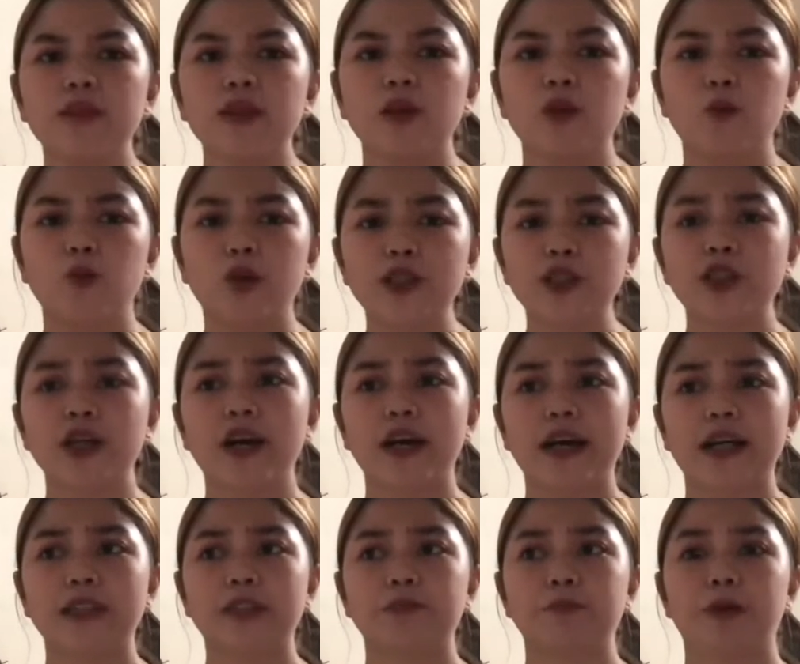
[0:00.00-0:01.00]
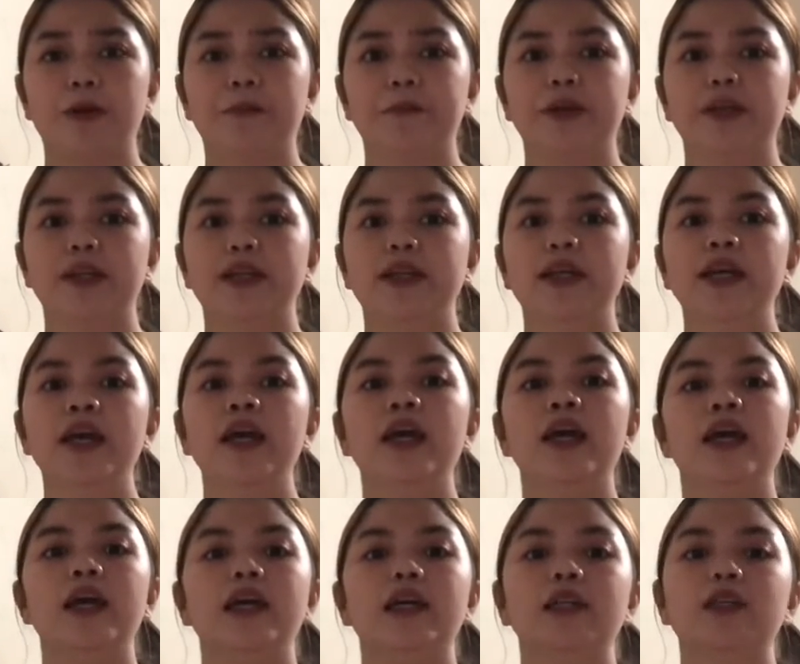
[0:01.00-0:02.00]
washing our hands properly
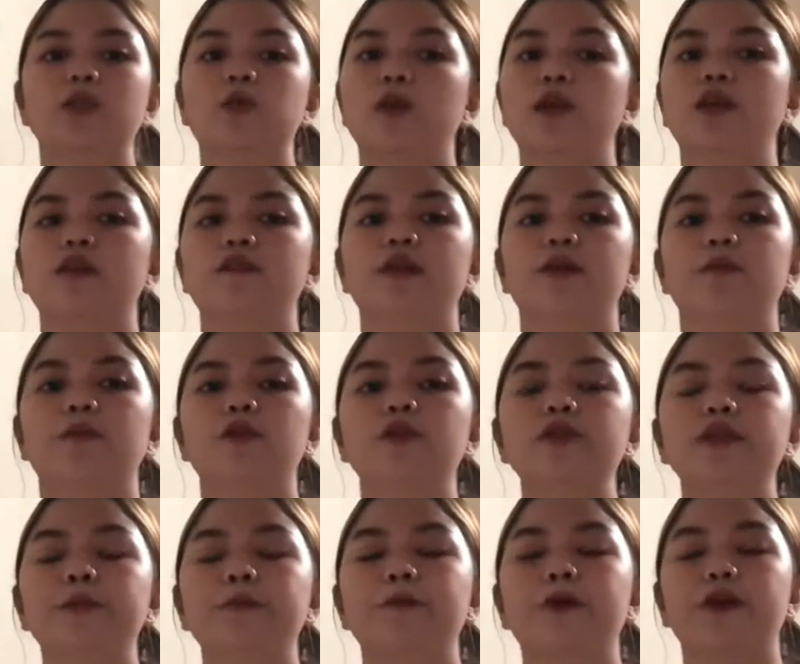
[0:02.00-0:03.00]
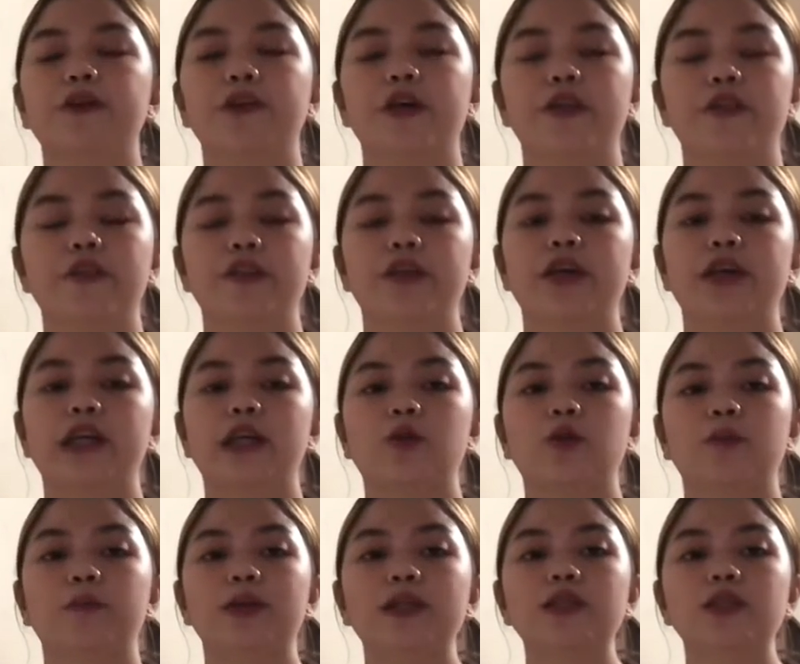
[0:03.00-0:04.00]
is one of the most important things that you
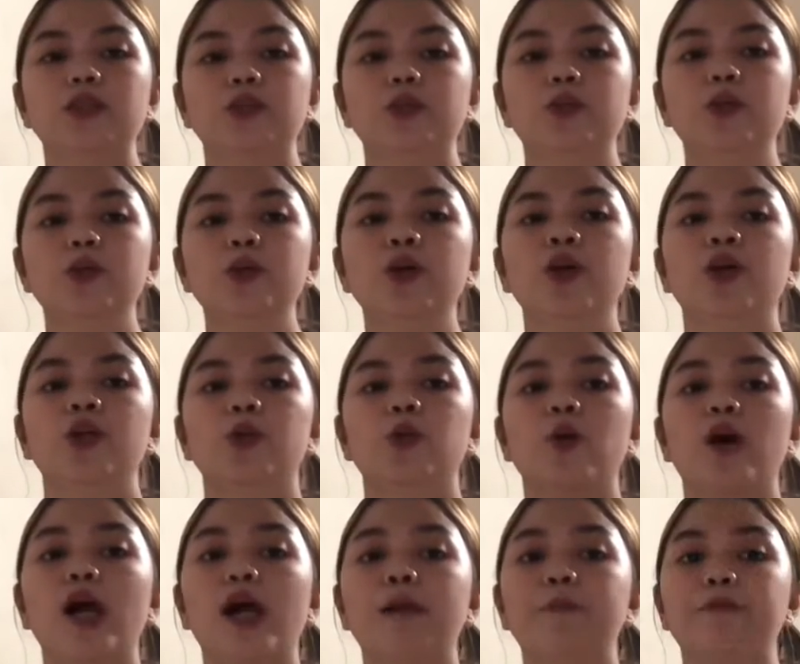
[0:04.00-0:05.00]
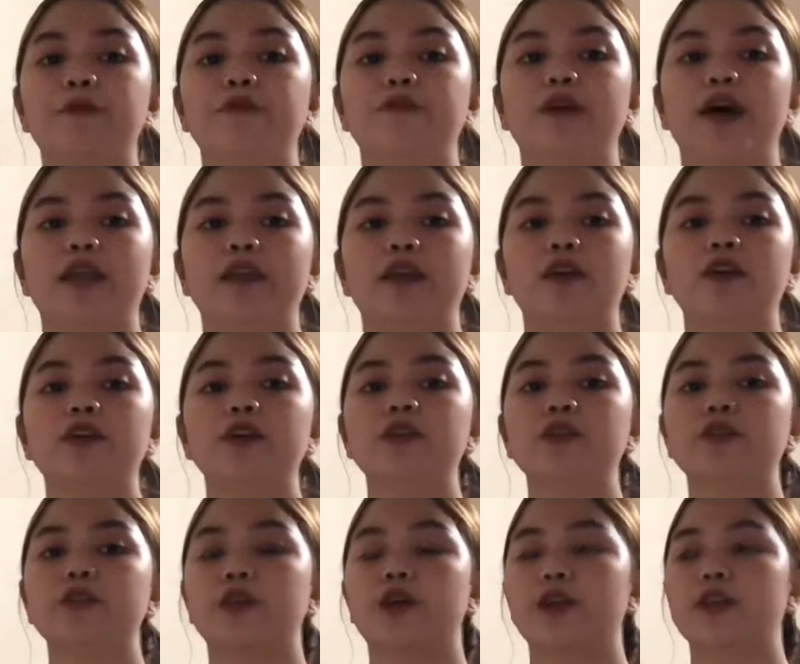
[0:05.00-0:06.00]
must do to help prevent and
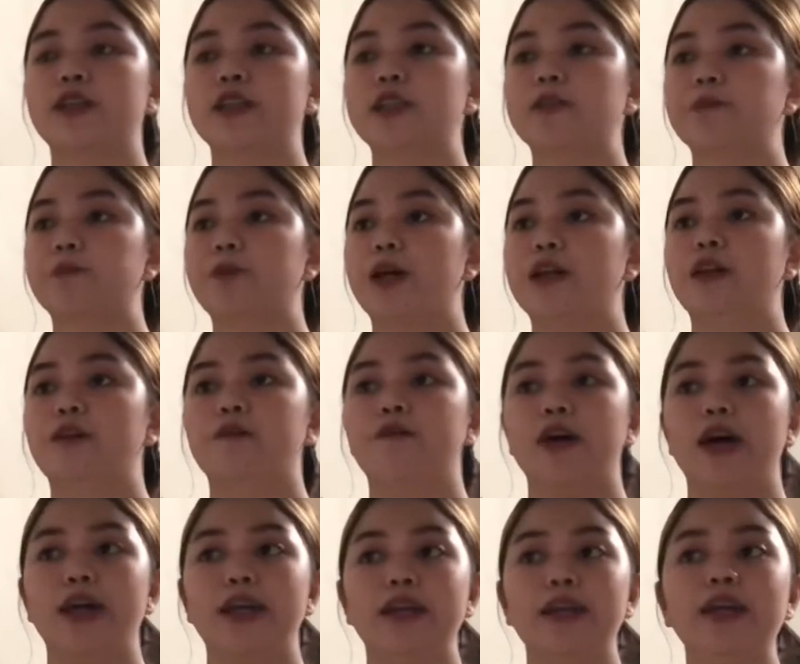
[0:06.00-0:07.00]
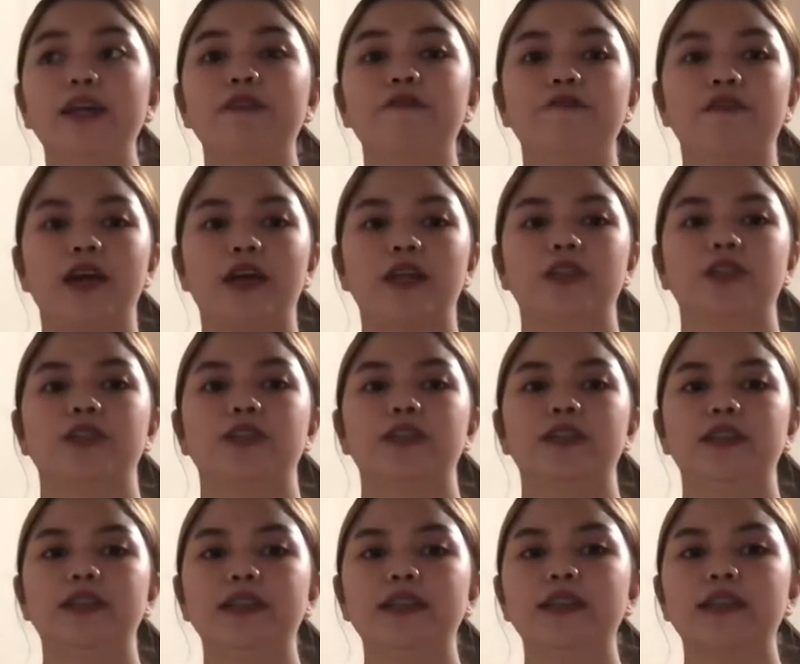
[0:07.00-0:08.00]
control the spread of any infectious
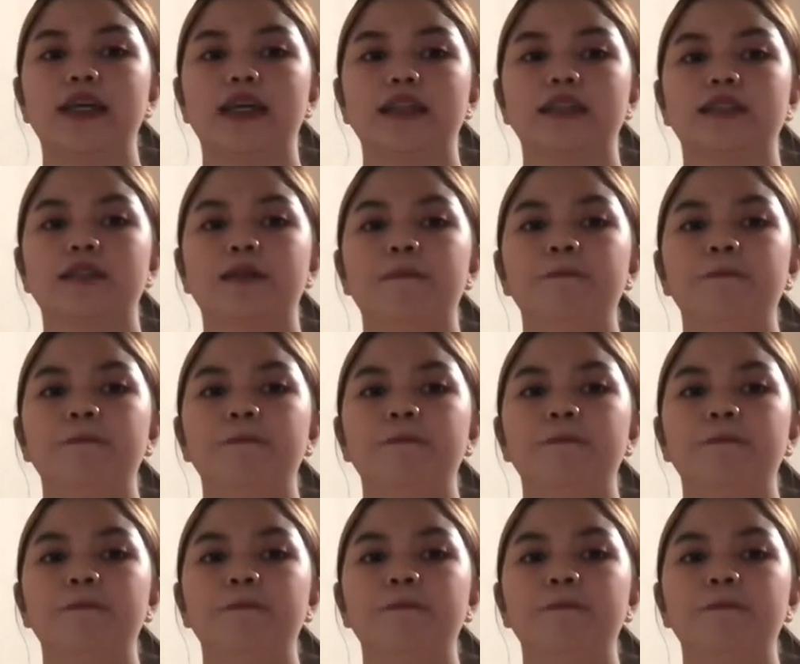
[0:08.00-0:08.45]
diseases.